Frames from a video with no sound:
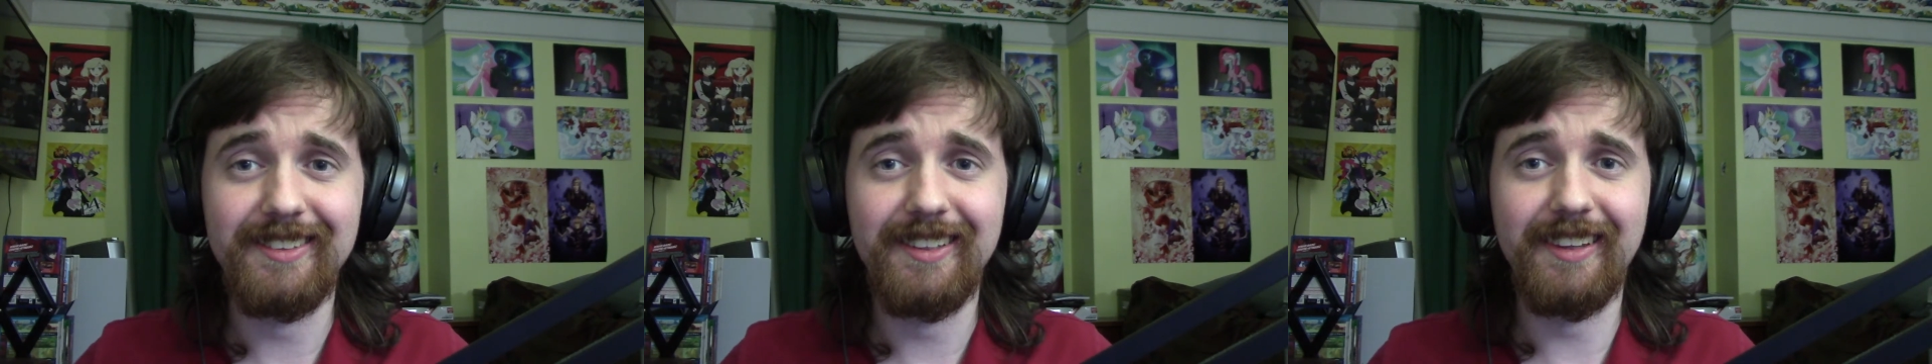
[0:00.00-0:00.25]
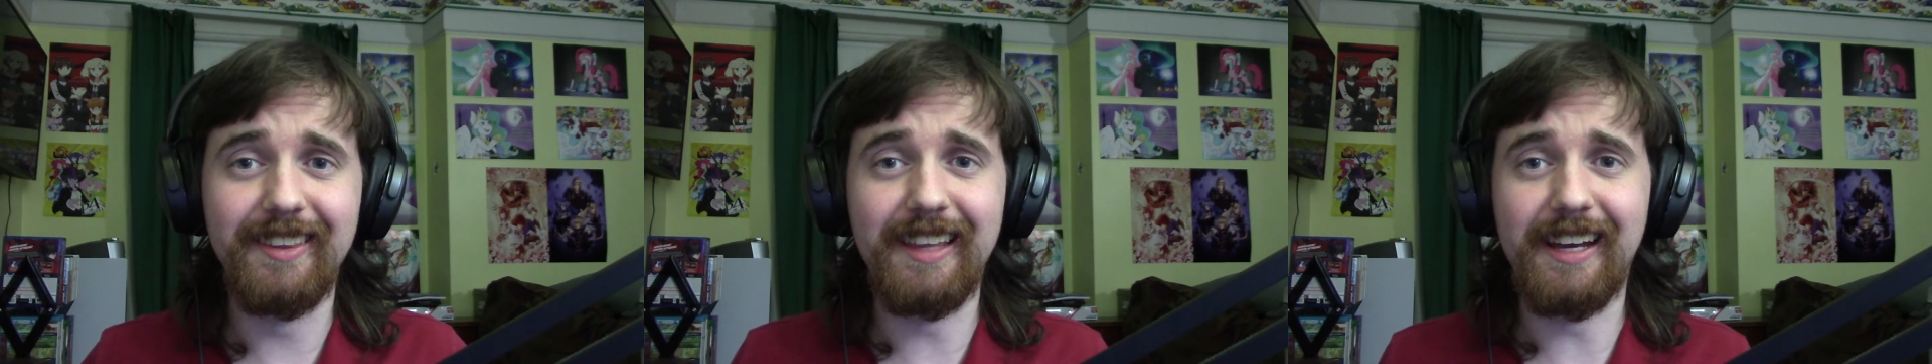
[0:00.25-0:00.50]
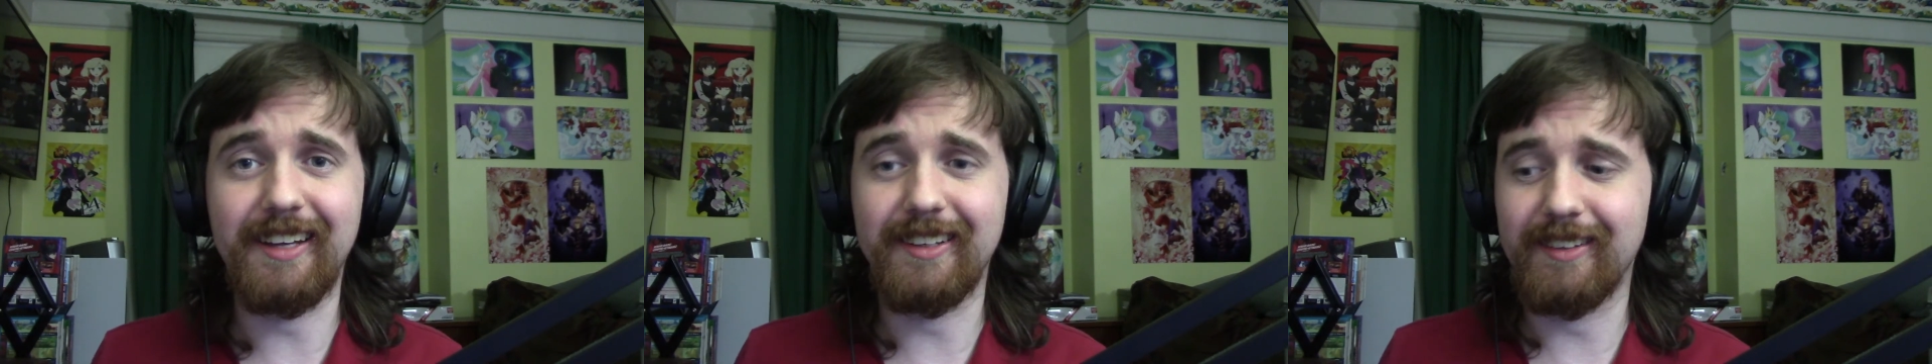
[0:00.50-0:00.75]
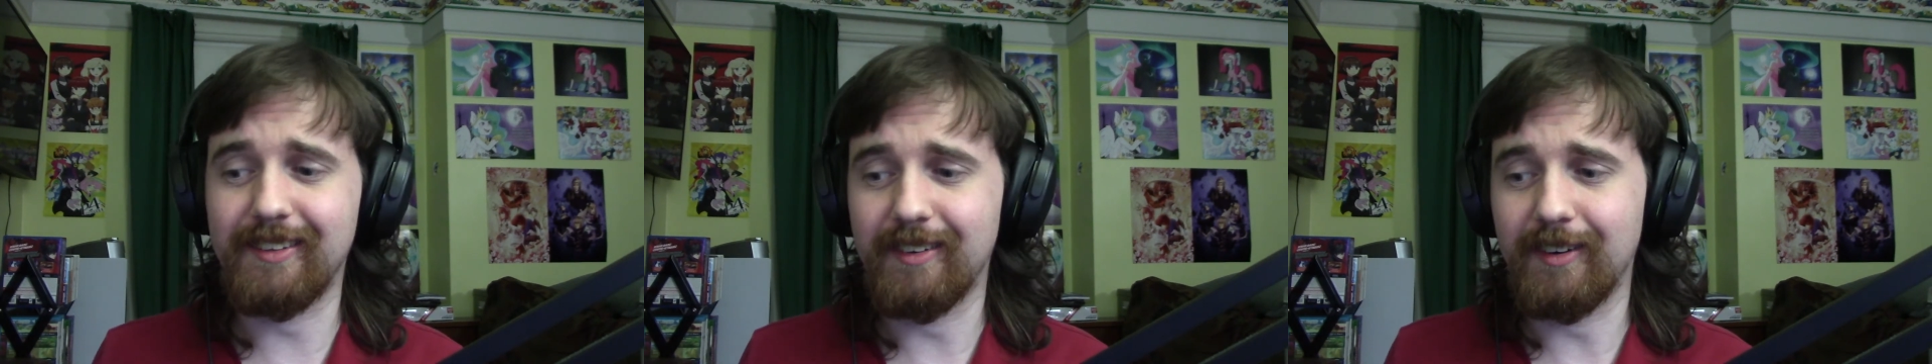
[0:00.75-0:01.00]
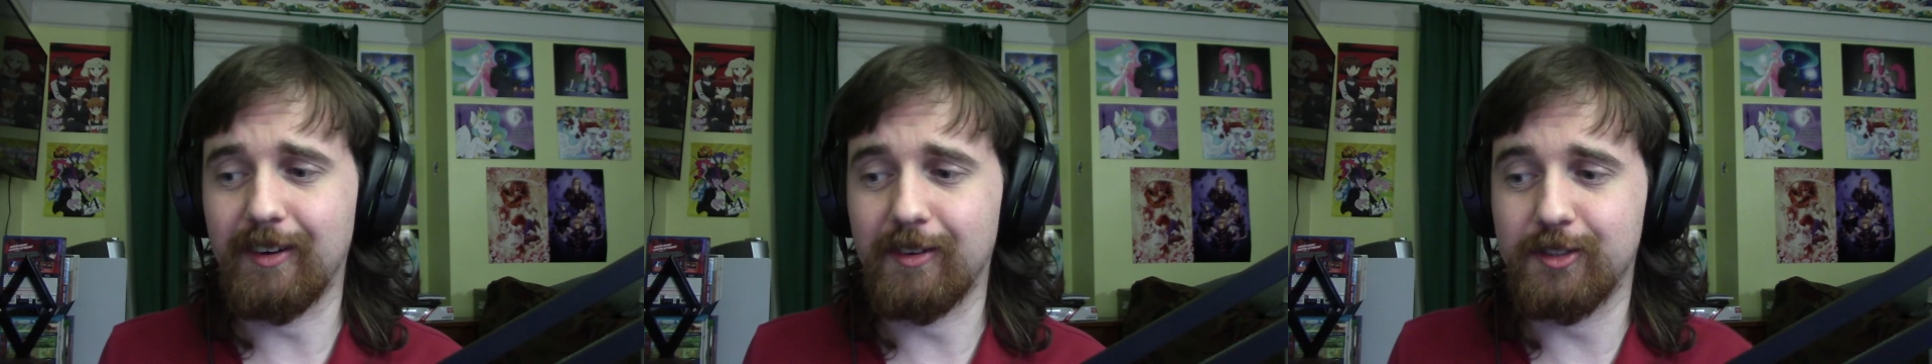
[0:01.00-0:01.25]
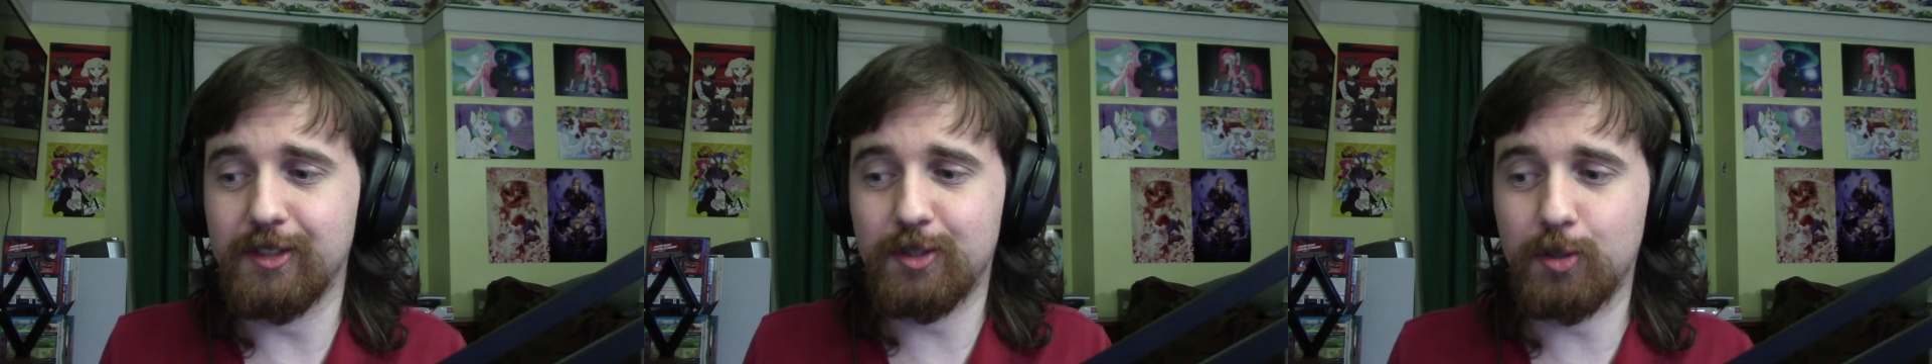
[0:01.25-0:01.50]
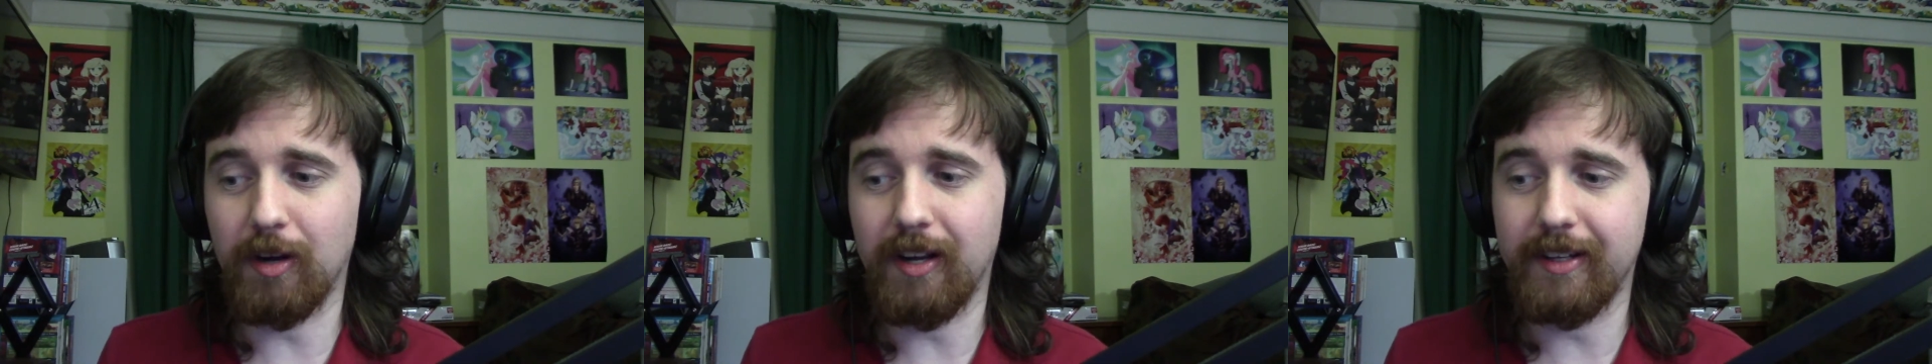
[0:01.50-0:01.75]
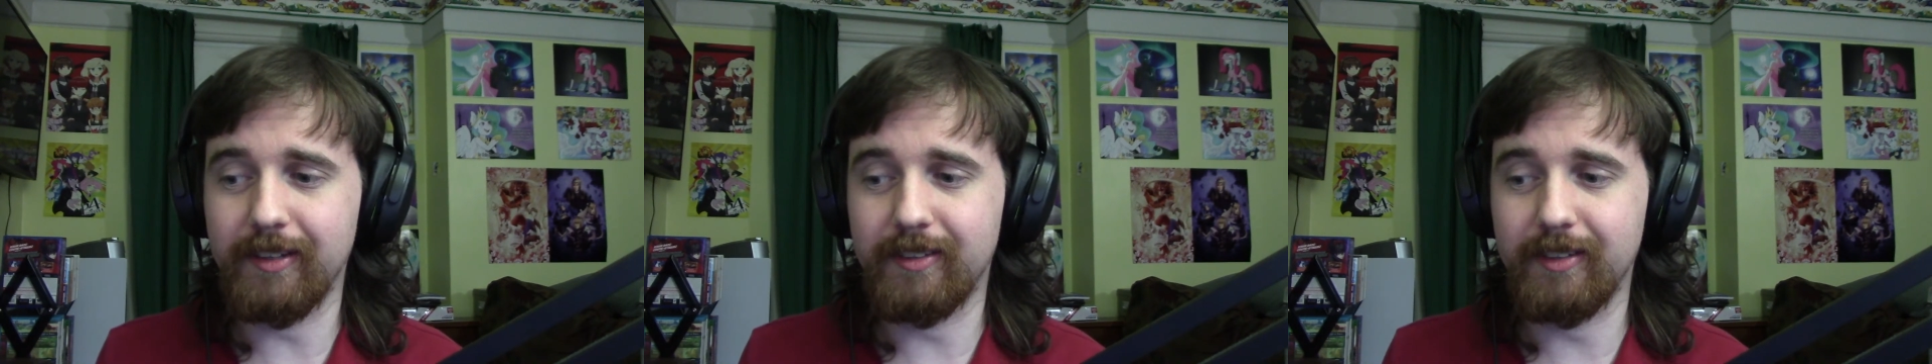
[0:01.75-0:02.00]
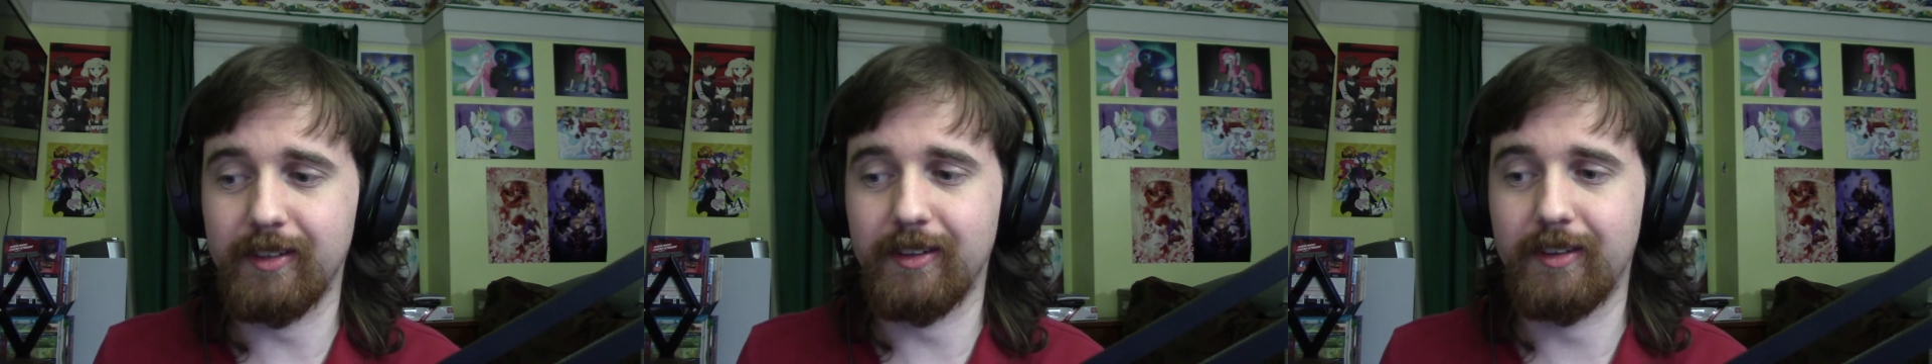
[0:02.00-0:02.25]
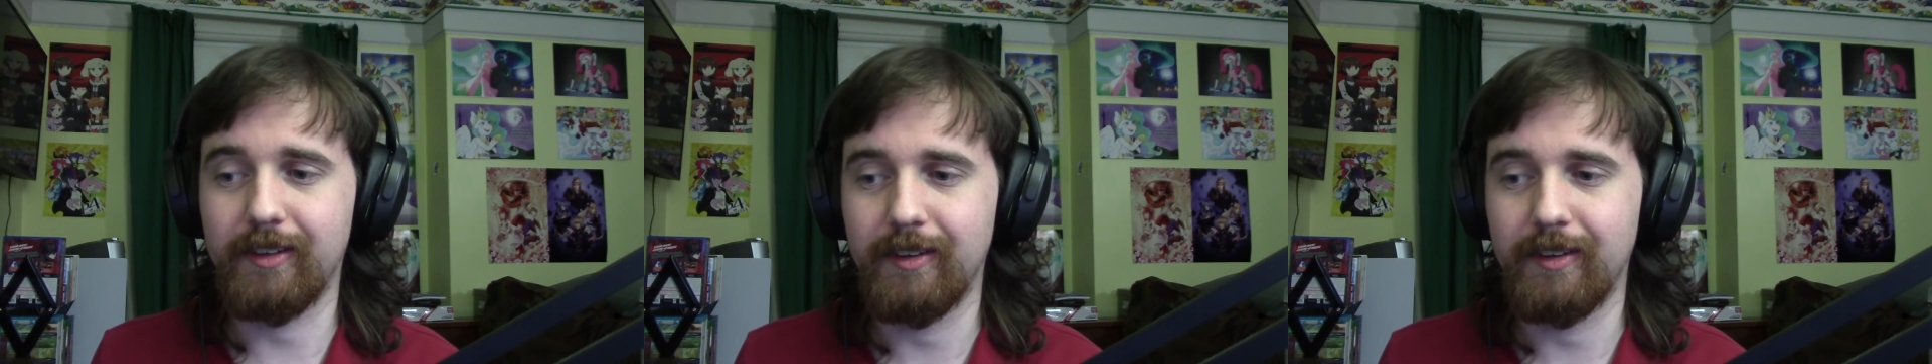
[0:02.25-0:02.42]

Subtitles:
that are just trying to